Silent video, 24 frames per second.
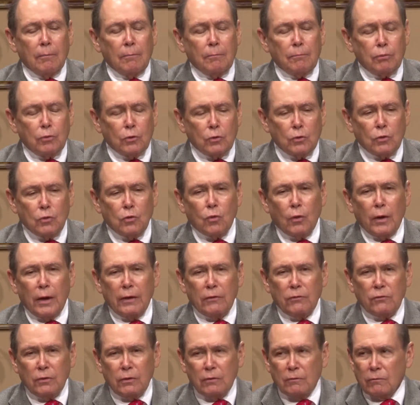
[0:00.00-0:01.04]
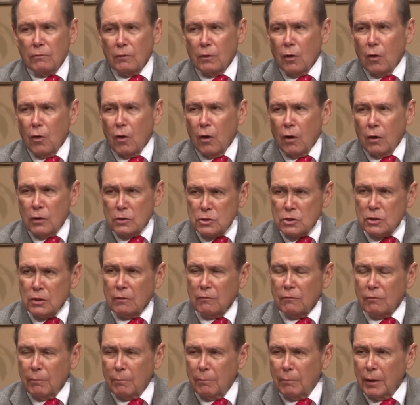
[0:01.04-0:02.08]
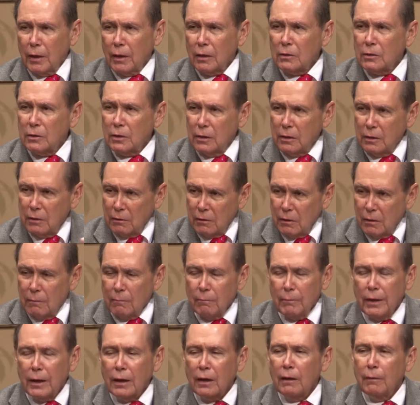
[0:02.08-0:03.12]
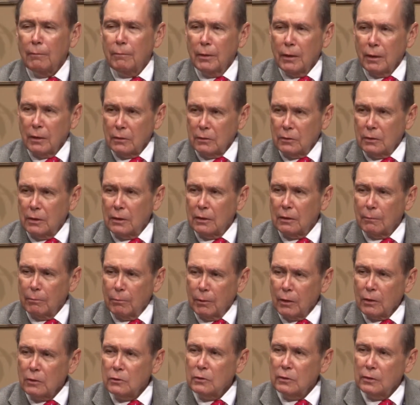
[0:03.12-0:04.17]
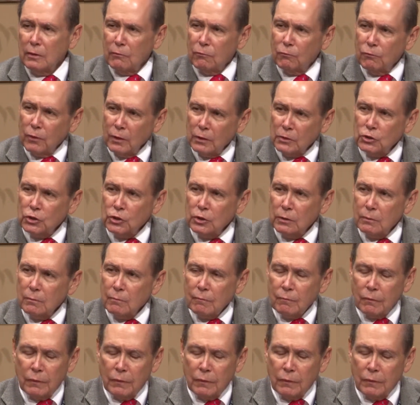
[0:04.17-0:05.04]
progressive loss of mental ability and ability to function.